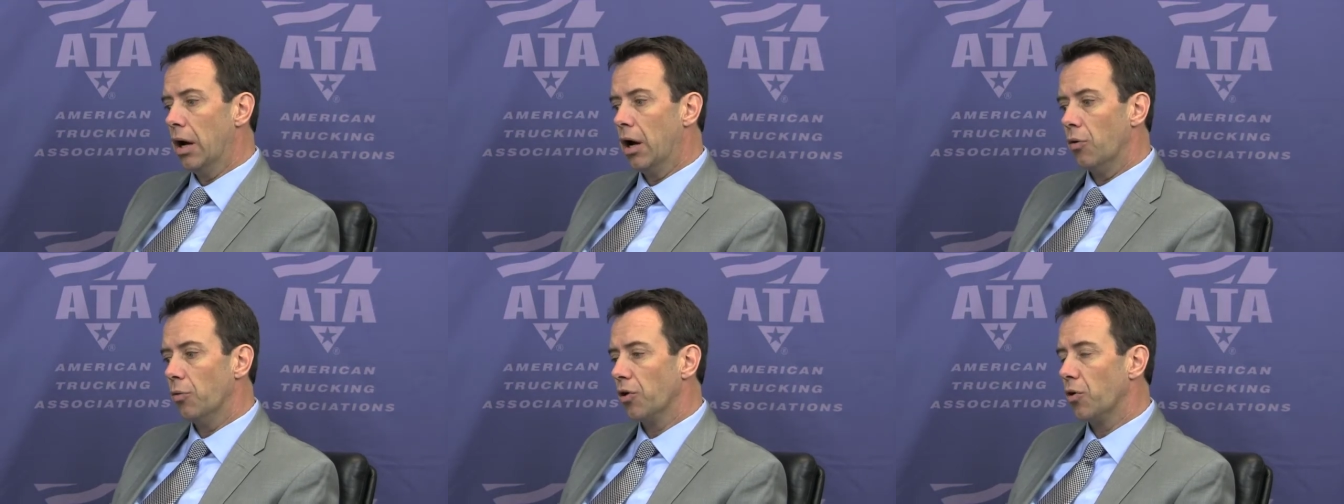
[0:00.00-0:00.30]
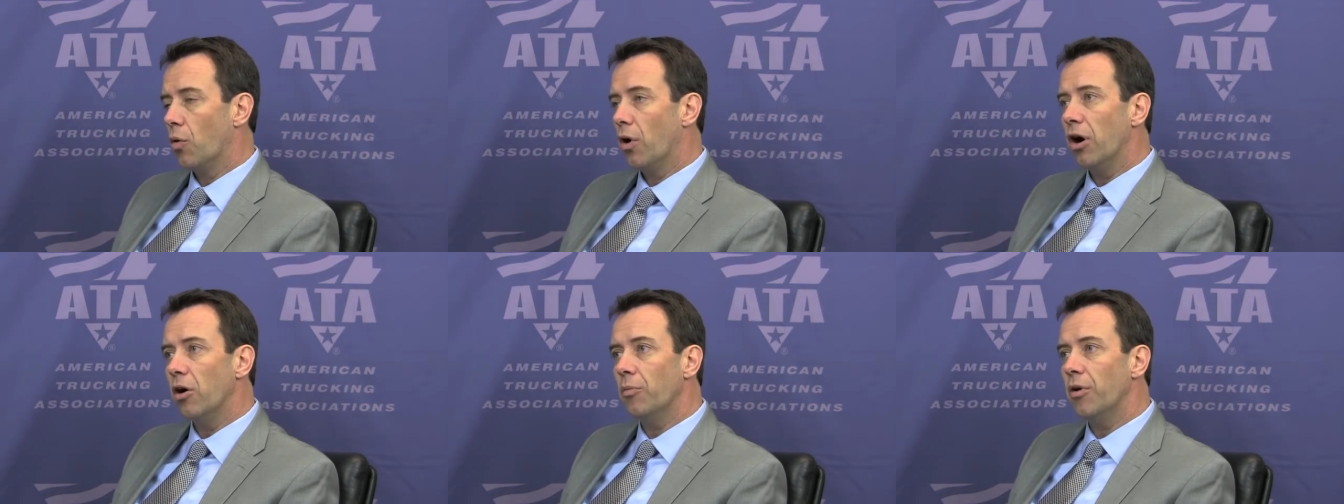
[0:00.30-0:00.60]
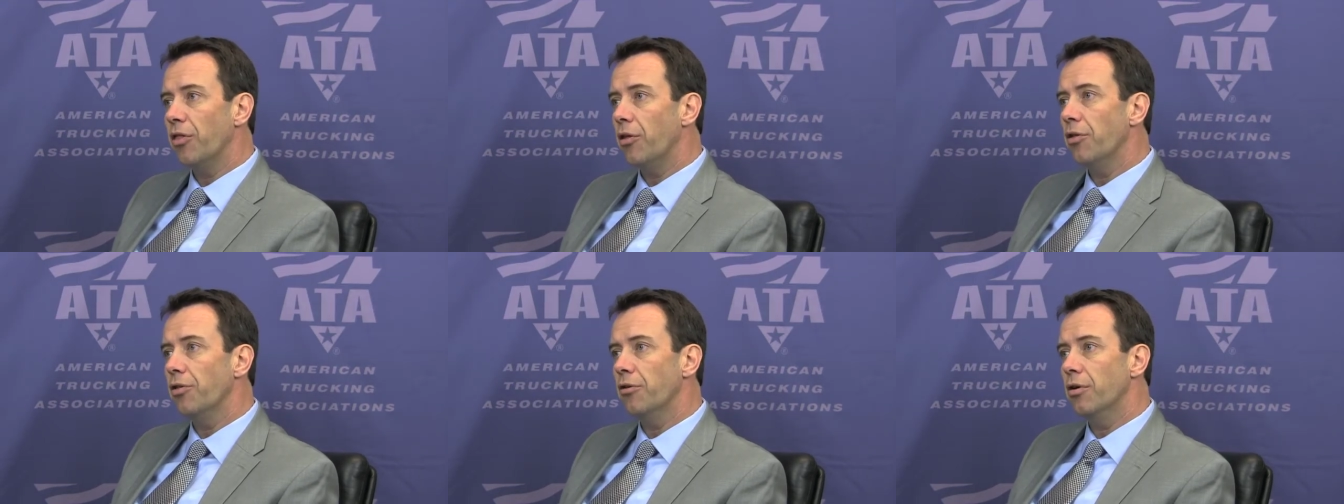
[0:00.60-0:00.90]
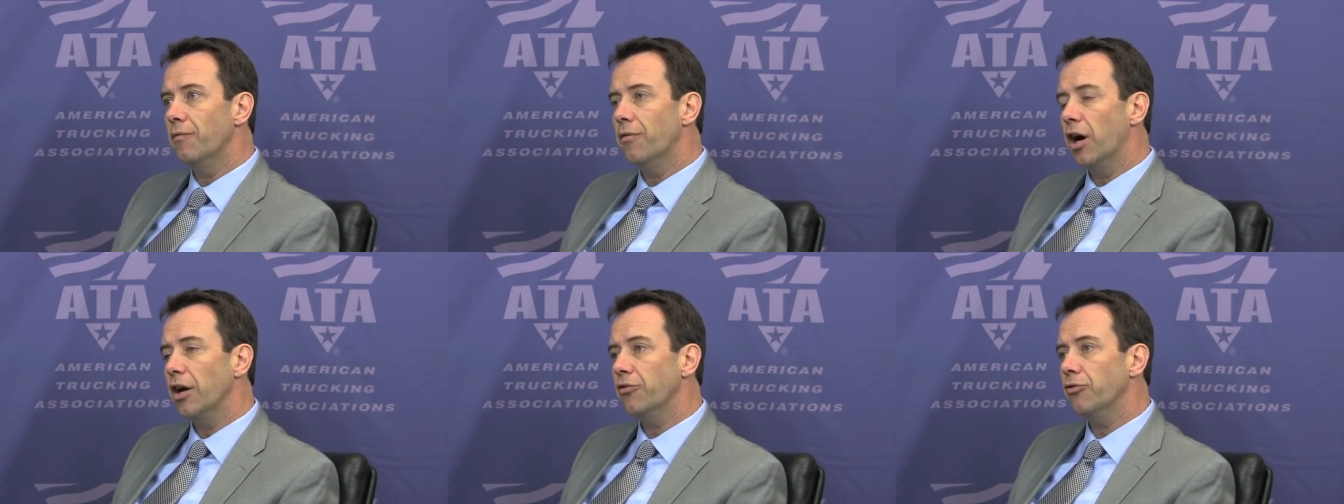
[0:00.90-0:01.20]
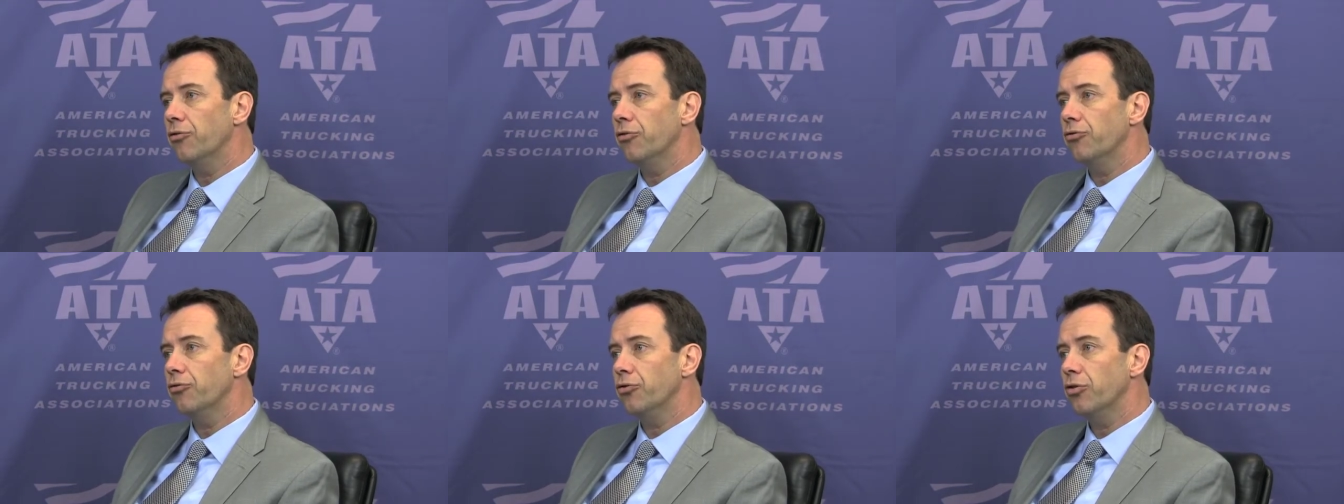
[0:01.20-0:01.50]
a requirement that the
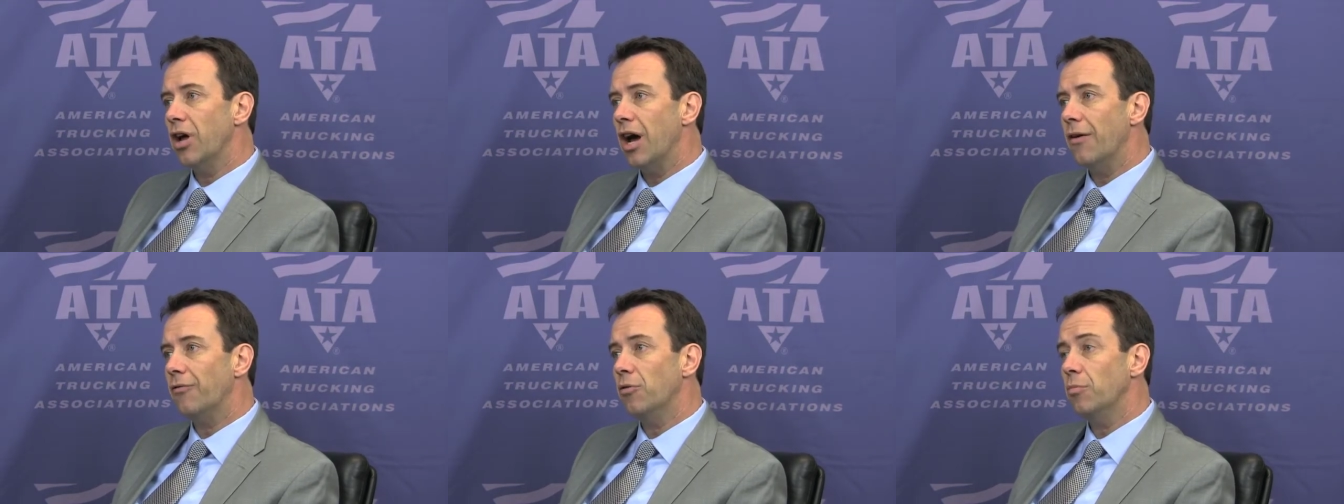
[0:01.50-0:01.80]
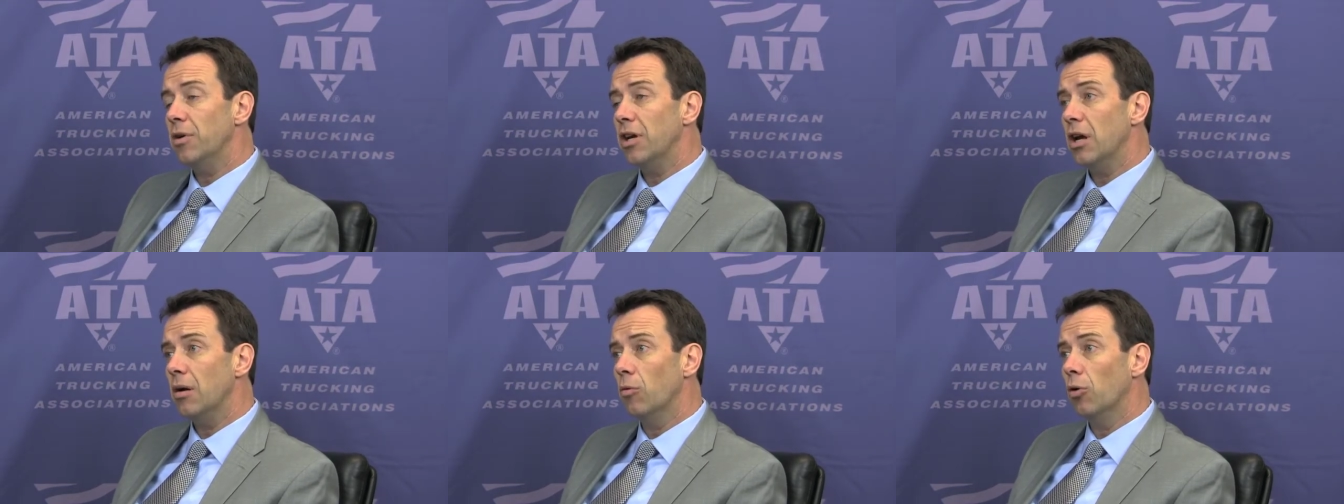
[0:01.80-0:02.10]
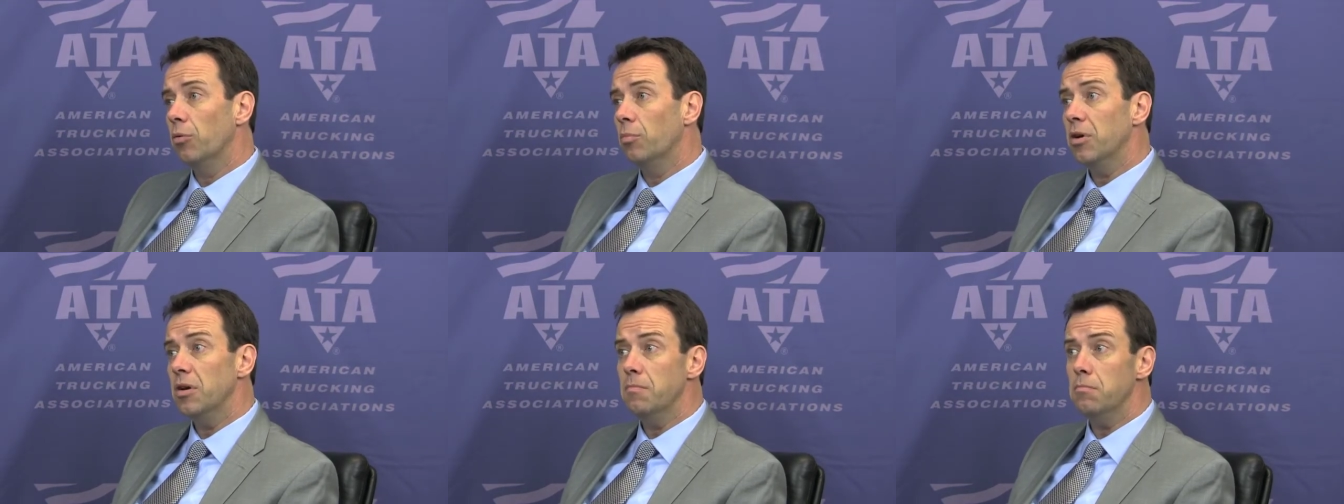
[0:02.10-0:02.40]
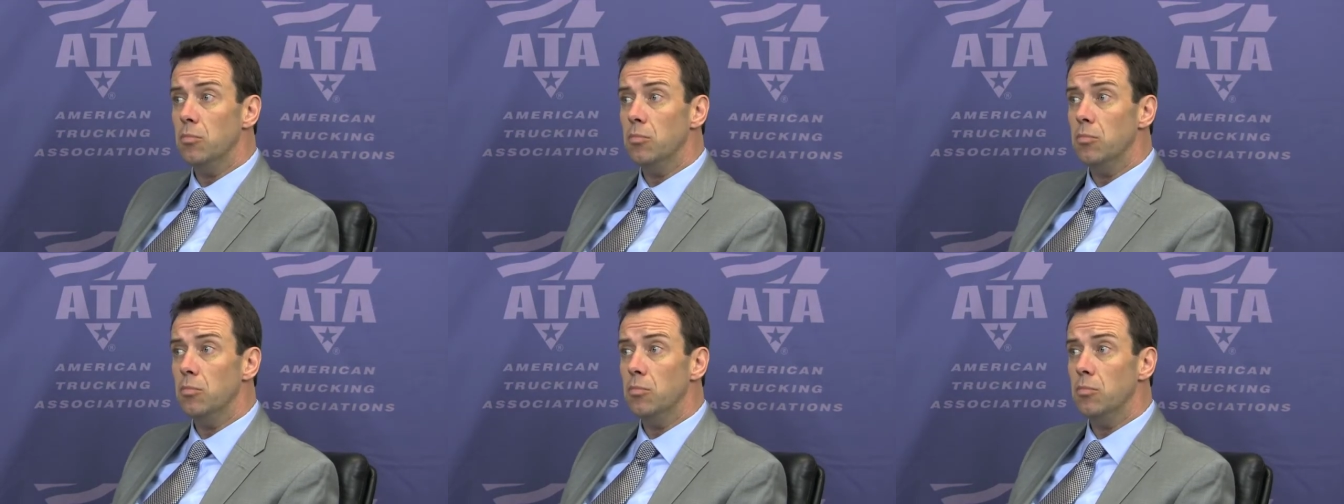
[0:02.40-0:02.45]
devices should have to be able to be